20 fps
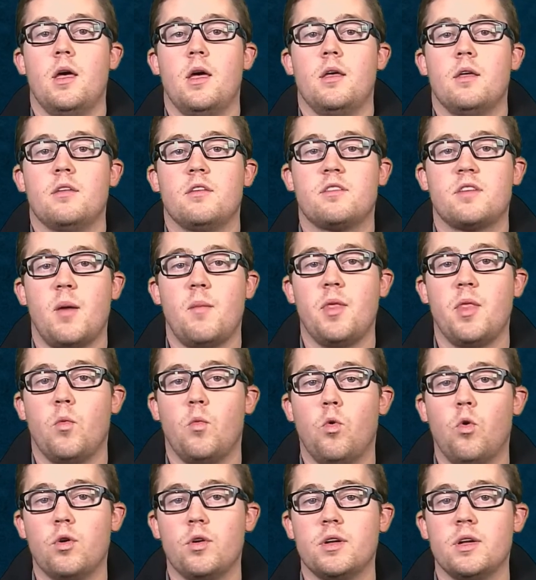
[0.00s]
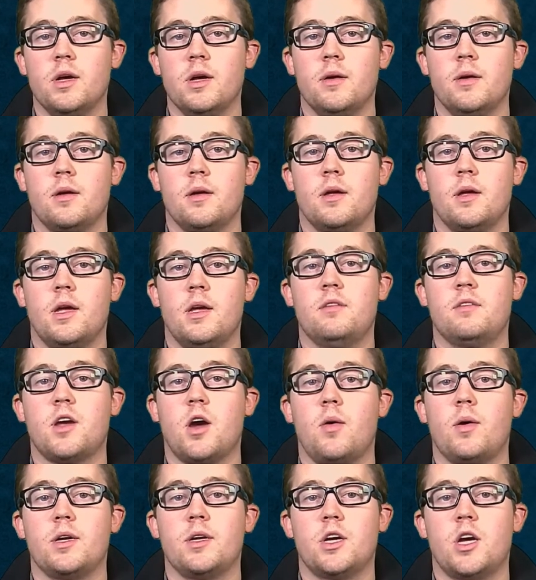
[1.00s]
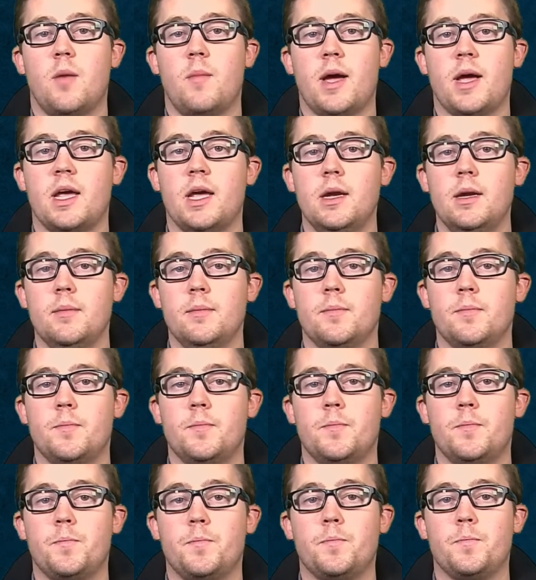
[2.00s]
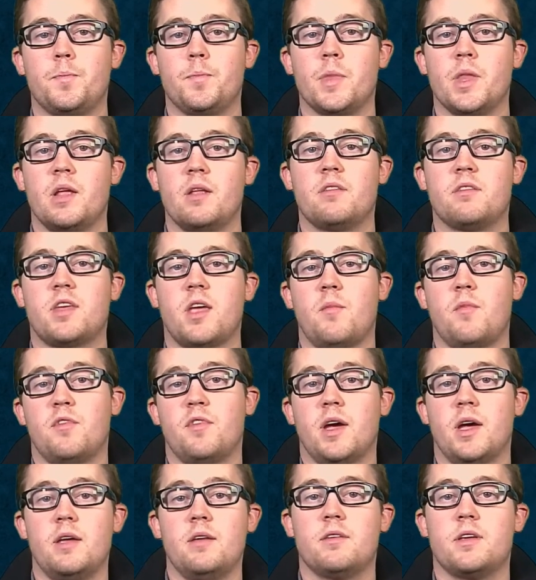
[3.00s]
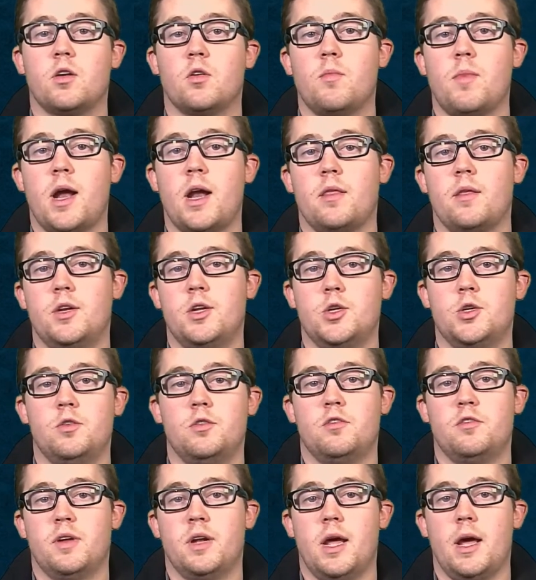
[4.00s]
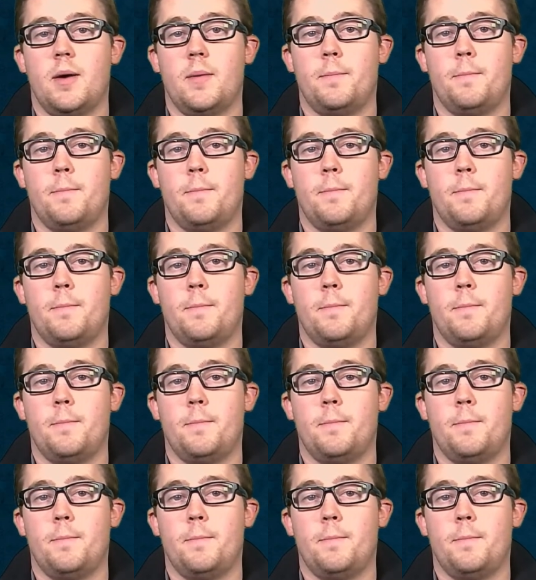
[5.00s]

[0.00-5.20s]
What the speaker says: Some of the water is going to go back in, and some of it is going to remain in the tissues for now.